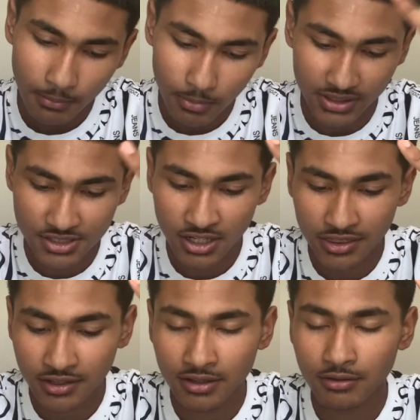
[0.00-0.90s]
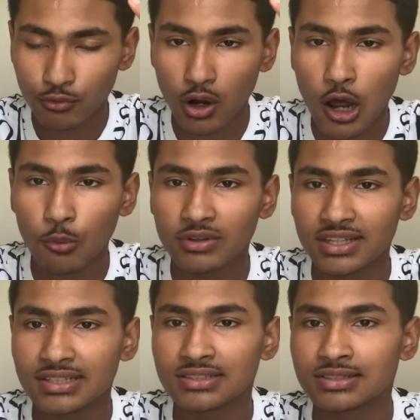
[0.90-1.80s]
But there's nothing wrong with
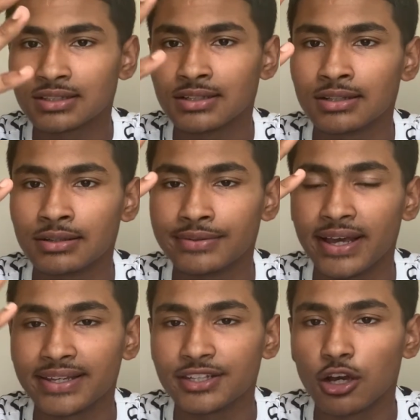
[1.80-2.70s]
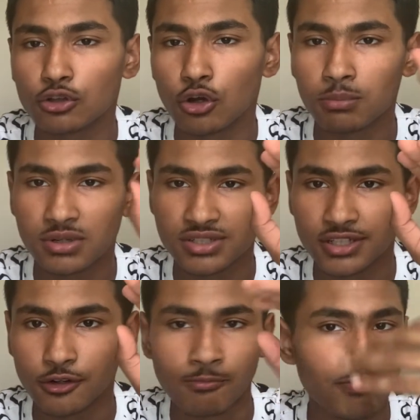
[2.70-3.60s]
this Nike Dunk Low
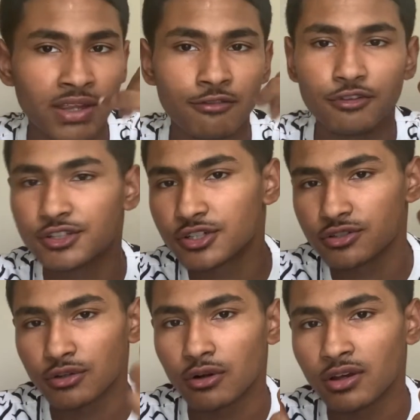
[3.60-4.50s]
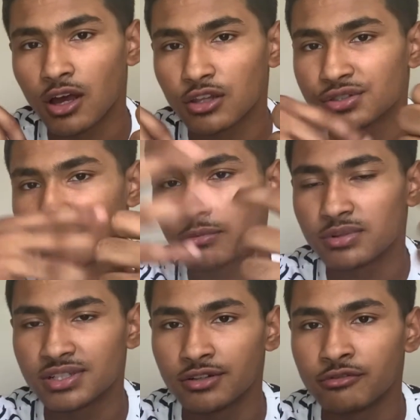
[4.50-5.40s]
Brazil. Features the uh, colors of the
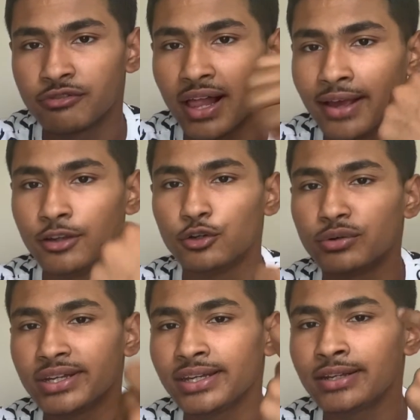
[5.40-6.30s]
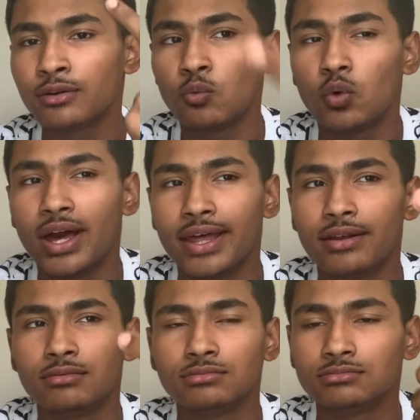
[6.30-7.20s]
Brazilian flag, green, red,
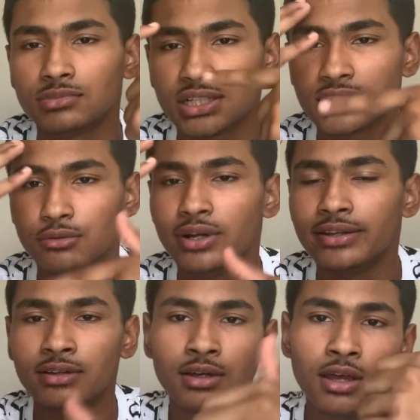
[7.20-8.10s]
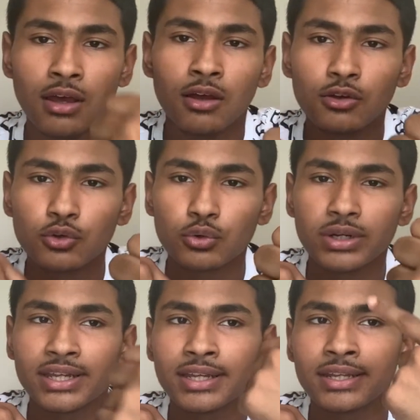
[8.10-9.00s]
I said red,
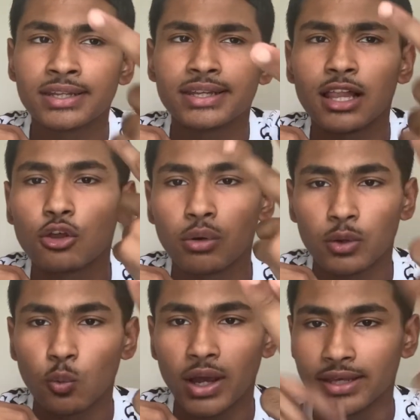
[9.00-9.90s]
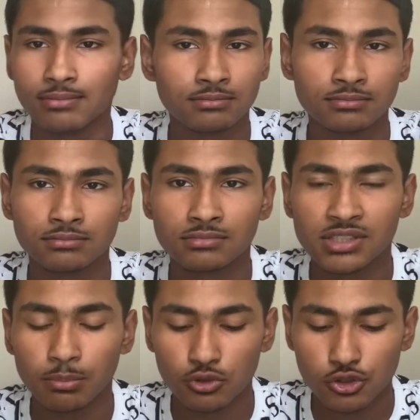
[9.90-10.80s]
green, yellow, and white.
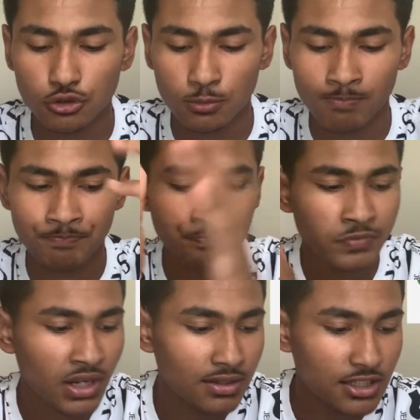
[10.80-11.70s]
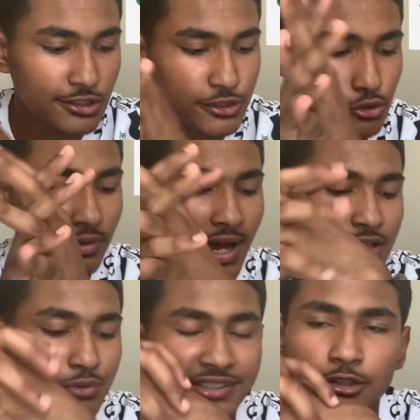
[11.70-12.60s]
Simple shoe. This shoe
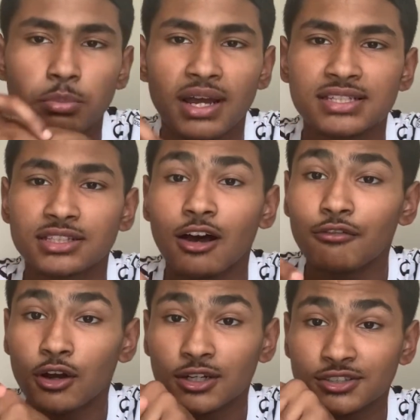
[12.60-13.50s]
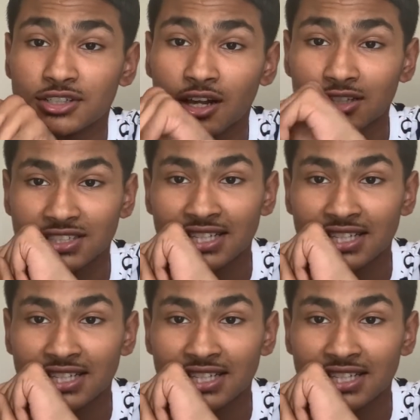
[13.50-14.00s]
has a retail price of $100.